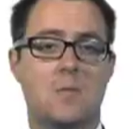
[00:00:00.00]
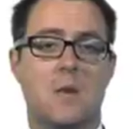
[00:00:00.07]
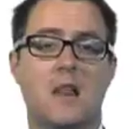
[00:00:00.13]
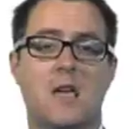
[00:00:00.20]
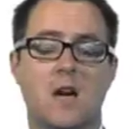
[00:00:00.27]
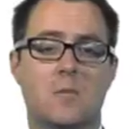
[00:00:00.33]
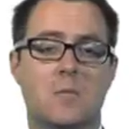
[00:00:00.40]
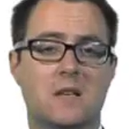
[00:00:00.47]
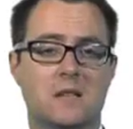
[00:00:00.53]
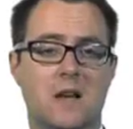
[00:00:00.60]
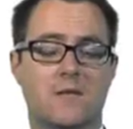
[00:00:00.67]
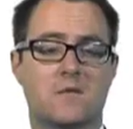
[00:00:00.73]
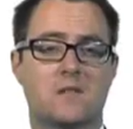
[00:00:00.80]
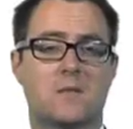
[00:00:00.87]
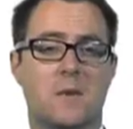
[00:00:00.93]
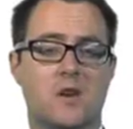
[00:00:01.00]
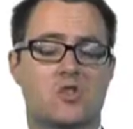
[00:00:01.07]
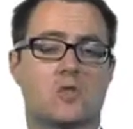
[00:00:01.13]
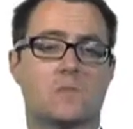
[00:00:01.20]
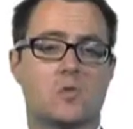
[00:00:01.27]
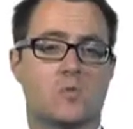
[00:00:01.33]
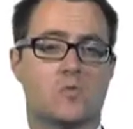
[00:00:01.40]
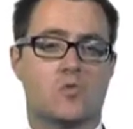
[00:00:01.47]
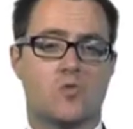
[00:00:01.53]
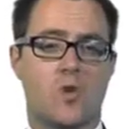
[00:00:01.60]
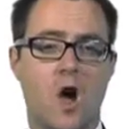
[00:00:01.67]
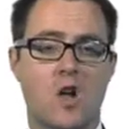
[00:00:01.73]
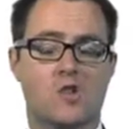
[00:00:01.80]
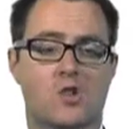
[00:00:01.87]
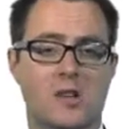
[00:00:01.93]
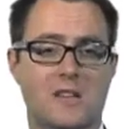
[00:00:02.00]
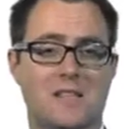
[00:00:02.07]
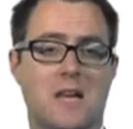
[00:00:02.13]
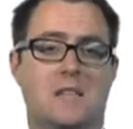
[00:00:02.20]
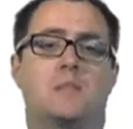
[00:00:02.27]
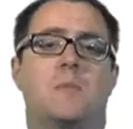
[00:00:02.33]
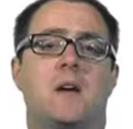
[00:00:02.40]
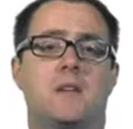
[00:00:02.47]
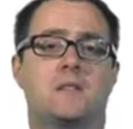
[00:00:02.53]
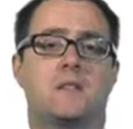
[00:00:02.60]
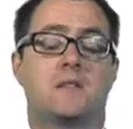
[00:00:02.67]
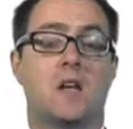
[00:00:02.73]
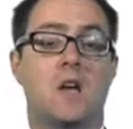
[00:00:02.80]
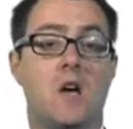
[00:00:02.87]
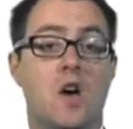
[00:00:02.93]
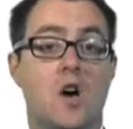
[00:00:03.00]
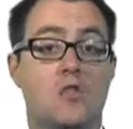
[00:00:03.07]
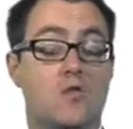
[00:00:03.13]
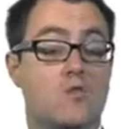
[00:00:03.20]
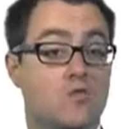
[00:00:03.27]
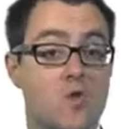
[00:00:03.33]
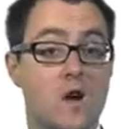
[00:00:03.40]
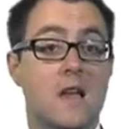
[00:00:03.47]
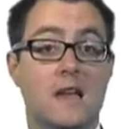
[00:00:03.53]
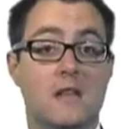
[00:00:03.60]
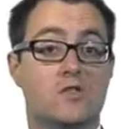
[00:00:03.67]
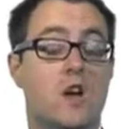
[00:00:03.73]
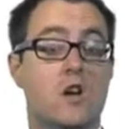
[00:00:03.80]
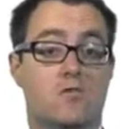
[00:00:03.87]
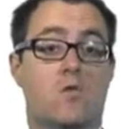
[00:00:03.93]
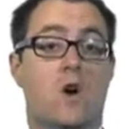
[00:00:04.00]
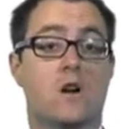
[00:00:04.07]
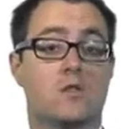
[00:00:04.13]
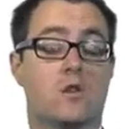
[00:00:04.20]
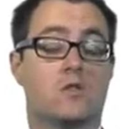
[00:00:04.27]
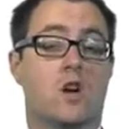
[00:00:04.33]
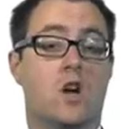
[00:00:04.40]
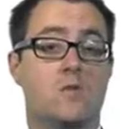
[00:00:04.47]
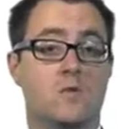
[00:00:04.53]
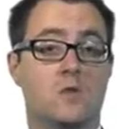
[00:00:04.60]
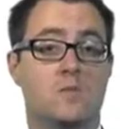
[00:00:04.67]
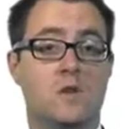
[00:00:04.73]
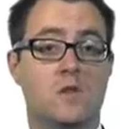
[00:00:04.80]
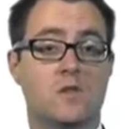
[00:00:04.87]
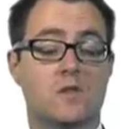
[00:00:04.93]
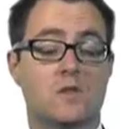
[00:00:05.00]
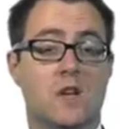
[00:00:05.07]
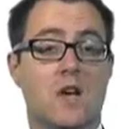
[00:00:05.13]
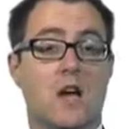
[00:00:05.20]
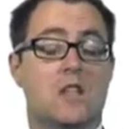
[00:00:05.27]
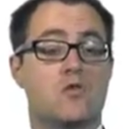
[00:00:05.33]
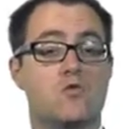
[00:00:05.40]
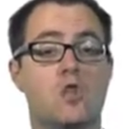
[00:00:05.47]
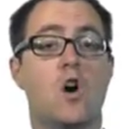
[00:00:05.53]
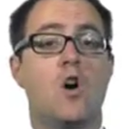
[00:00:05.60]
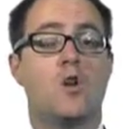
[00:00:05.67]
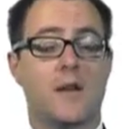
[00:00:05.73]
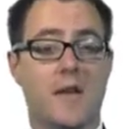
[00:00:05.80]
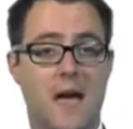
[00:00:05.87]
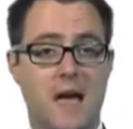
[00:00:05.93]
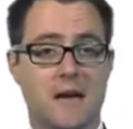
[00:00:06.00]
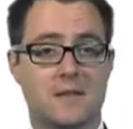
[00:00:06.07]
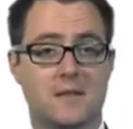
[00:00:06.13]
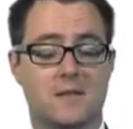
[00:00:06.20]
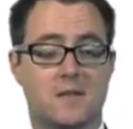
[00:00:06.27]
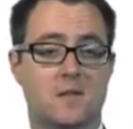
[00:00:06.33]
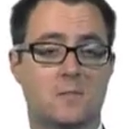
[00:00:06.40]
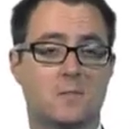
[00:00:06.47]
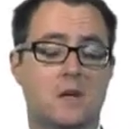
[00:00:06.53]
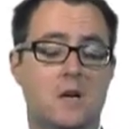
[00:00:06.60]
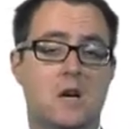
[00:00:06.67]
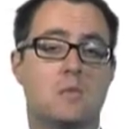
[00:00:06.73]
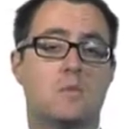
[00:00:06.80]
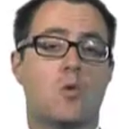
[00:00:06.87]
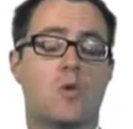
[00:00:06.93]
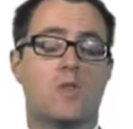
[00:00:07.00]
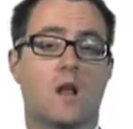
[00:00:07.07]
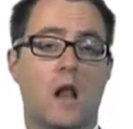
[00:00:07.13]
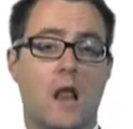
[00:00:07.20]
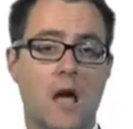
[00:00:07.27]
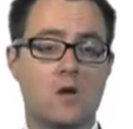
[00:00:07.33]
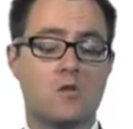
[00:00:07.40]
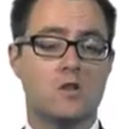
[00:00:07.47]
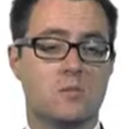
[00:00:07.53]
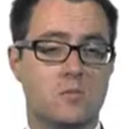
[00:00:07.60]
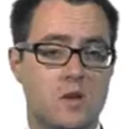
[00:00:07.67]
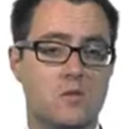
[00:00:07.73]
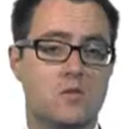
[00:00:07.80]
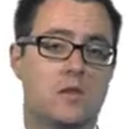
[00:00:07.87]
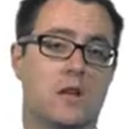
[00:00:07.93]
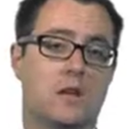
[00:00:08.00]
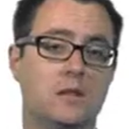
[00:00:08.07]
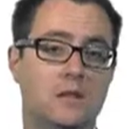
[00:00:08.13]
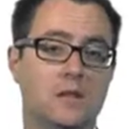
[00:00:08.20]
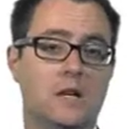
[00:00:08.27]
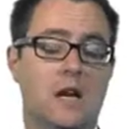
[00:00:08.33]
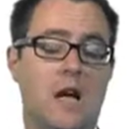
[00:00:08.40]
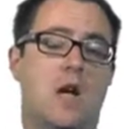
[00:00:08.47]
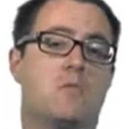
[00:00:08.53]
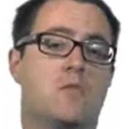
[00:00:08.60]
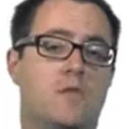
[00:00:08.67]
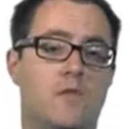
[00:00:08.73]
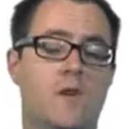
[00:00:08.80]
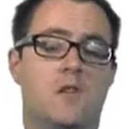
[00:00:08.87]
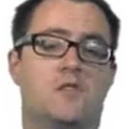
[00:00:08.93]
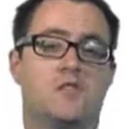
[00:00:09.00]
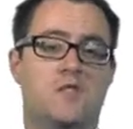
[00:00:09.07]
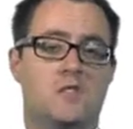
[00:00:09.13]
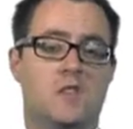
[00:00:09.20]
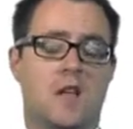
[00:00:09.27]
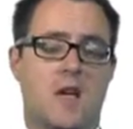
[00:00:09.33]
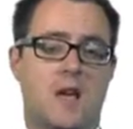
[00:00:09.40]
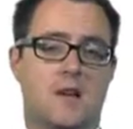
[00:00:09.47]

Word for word: Many companies have special proprietary databases that really don't run on home computers, and you can't get access to them. But with cloud computing, and with fast internet